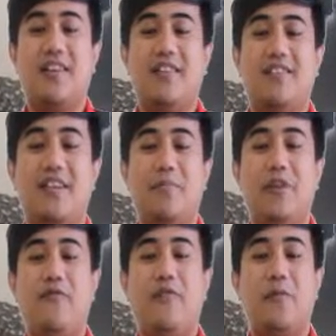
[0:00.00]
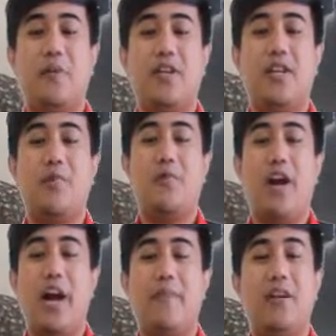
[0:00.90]
treatment for patients who
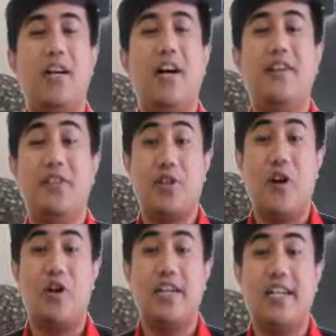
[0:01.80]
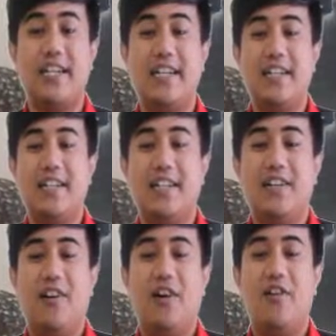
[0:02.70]
have a disorder
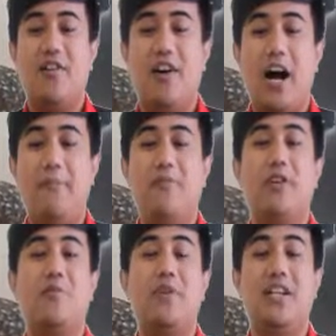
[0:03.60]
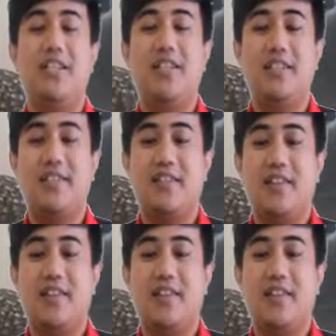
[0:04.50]
or abnormalities